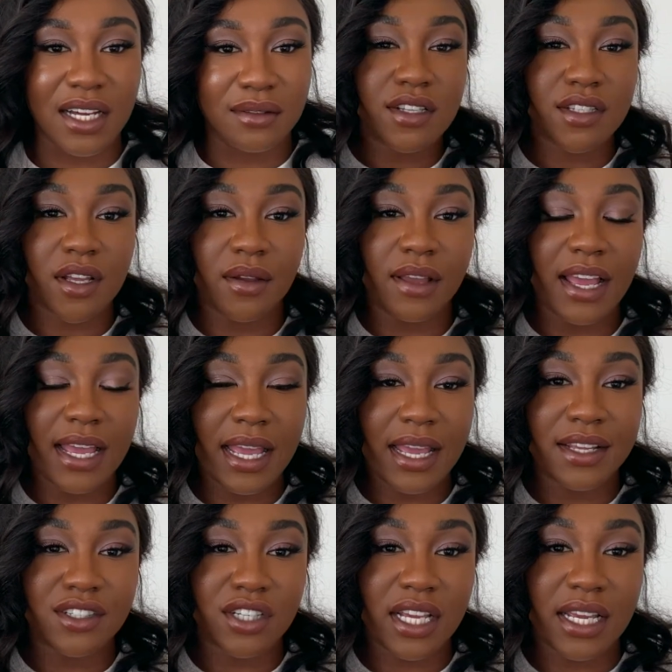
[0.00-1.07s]
So
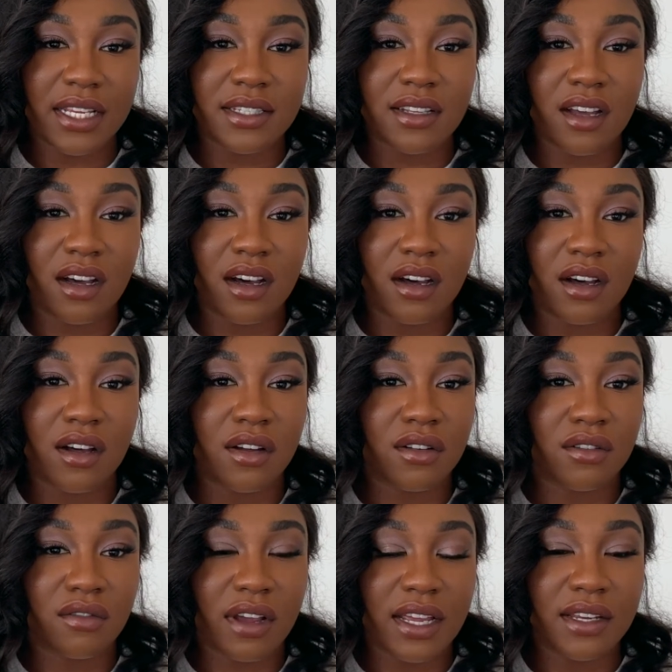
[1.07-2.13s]
AHAs are
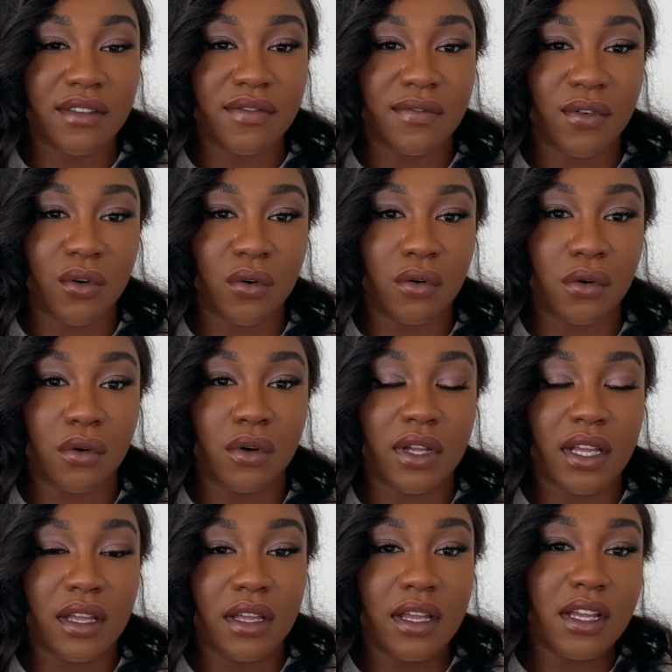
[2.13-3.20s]
great for
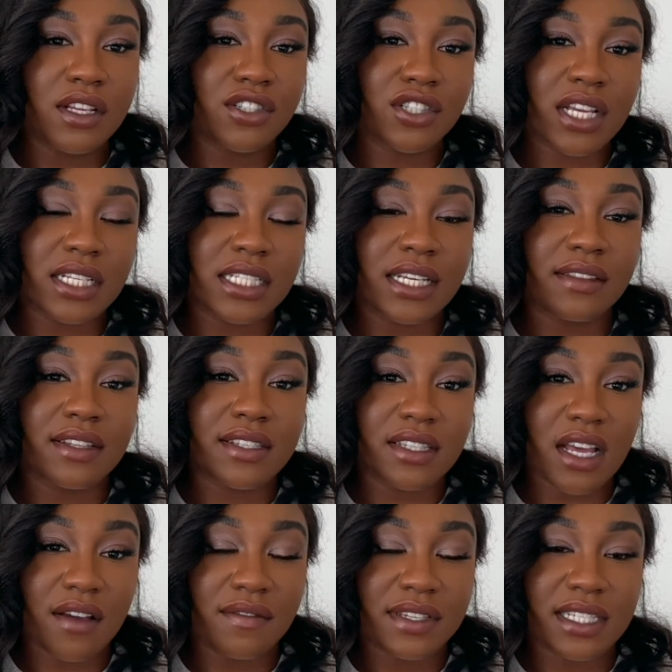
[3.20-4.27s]
shedding the
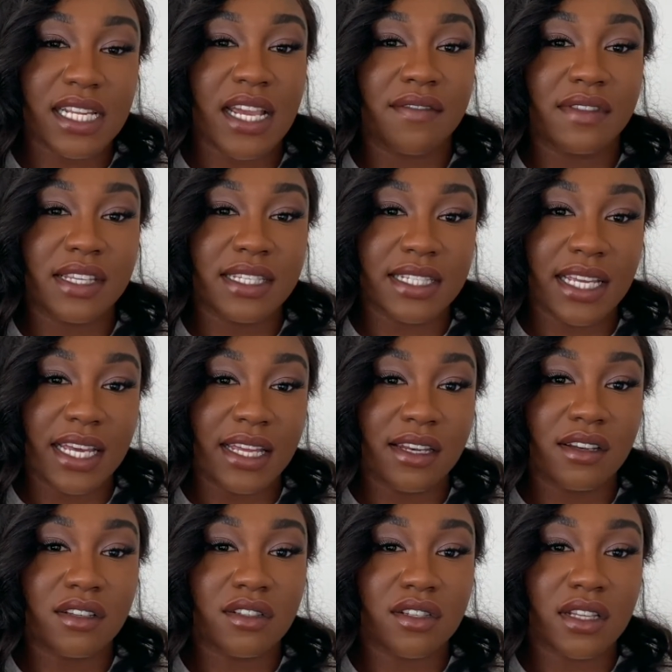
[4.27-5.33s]
surface layer of the
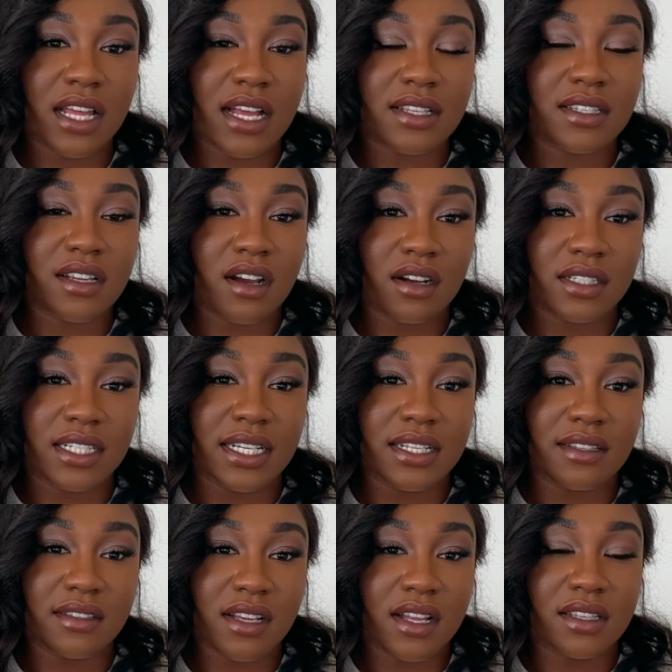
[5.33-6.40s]
skin, so that's targeting
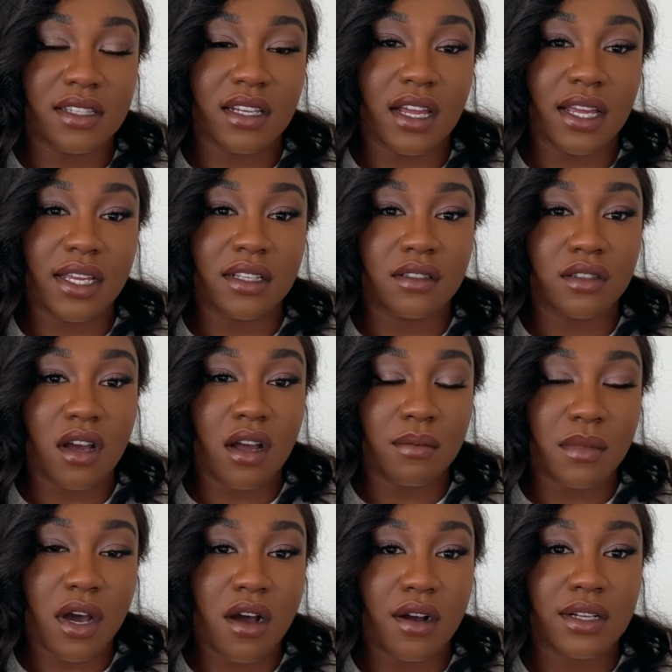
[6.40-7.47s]
concerns like dark
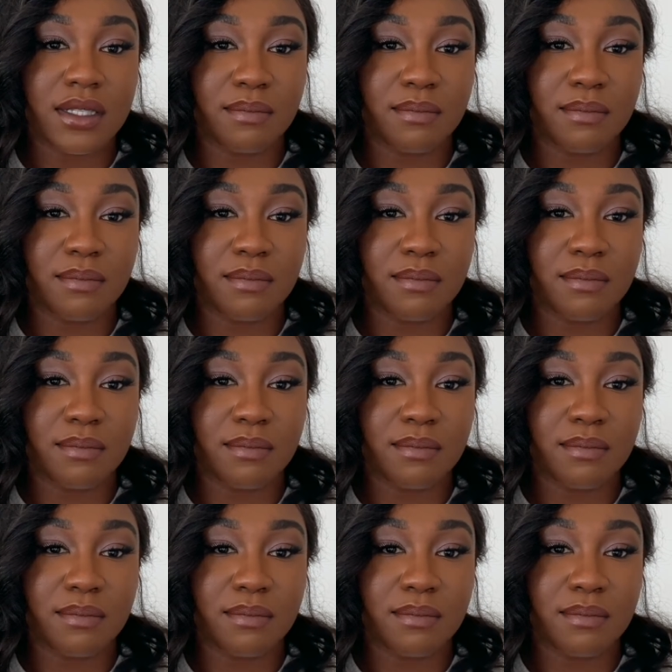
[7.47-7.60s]
marks,